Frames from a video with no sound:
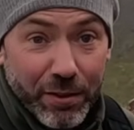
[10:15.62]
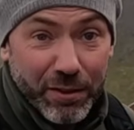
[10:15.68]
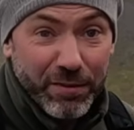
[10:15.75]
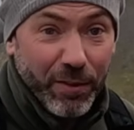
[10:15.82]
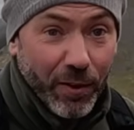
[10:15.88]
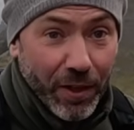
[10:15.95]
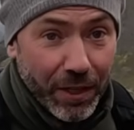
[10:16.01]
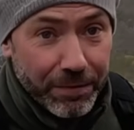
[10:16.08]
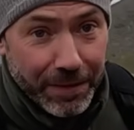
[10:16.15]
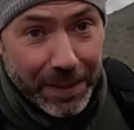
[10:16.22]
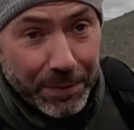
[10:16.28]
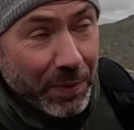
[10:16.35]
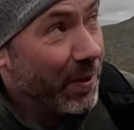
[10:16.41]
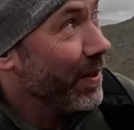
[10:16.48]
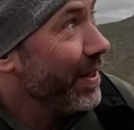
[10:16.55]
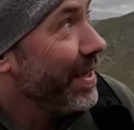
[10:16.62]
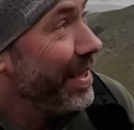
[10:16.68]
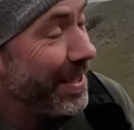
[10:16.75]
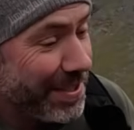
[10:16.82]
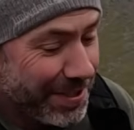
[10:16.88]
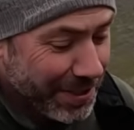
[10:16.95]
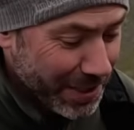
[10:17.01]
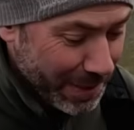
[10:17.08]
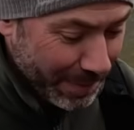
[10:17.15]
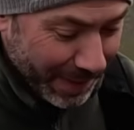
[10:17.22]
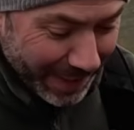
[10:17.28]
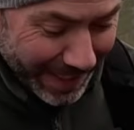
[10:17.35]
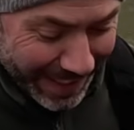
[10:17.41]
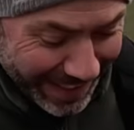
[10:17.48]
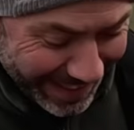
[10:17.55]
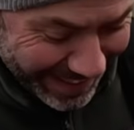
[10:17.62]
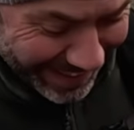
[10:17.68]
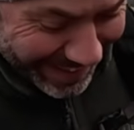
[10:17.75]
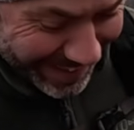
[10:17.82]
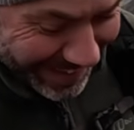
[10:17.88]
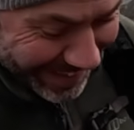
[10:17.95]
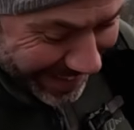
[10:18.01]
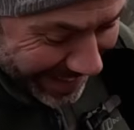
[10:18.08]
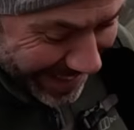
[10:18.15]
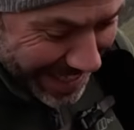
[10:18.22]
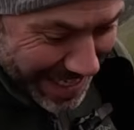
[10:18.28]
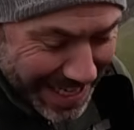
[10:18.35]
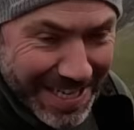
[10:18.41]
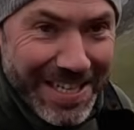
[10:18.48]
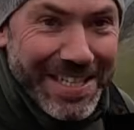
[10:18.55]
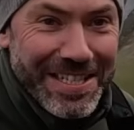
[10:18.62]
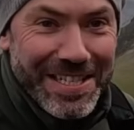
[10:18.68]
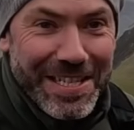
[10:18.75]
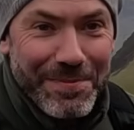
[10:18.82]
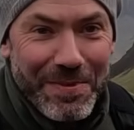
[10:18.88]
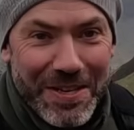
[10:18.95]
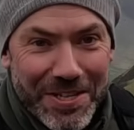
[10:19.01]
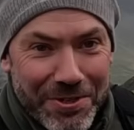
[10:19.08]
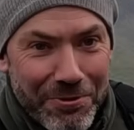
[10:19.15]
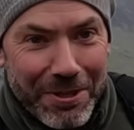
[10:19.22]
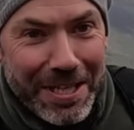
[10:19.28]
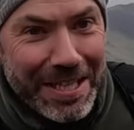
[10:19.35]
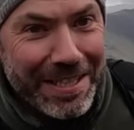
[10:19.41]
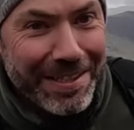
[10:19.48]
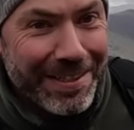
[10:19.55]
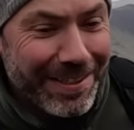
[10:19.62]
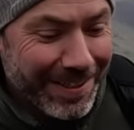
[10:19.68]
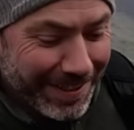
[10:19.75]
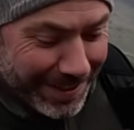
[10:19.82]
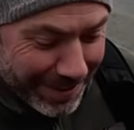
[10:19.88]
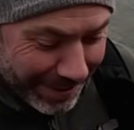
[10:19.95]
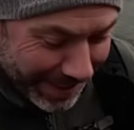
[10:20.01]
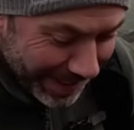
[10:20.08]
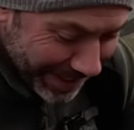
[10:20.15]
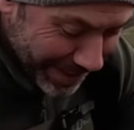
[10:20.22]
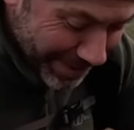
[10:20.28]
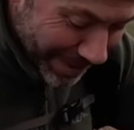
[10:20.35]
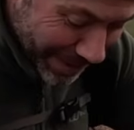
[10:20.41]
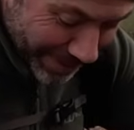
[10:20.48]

going to fall off it, but it's just a bit a bit trickier than a straight